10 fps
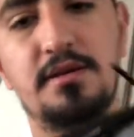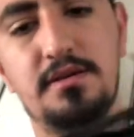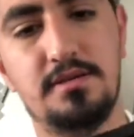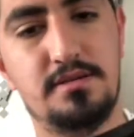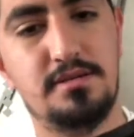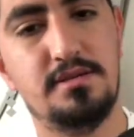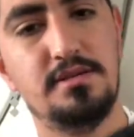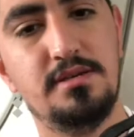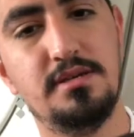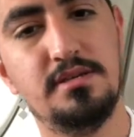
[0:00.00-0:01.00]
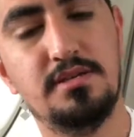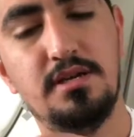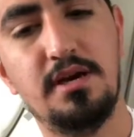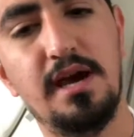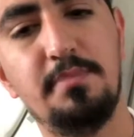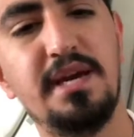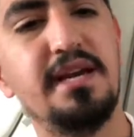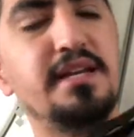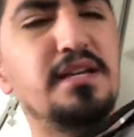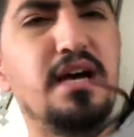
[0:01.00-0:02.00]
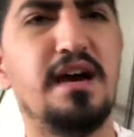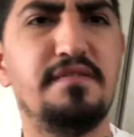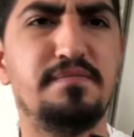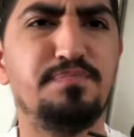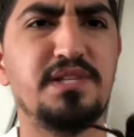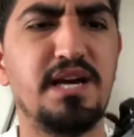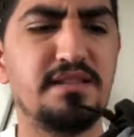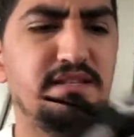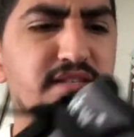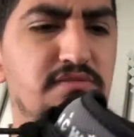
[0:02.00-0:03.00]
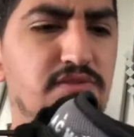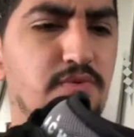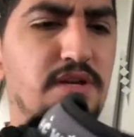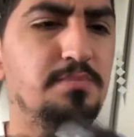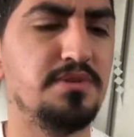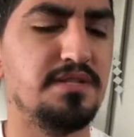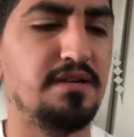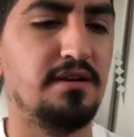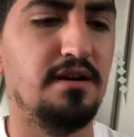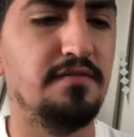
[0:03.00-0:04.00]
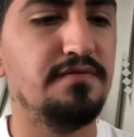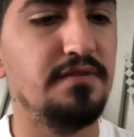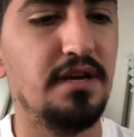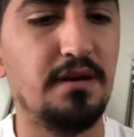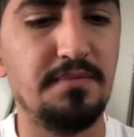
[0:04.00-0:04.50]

So I got these 20% off.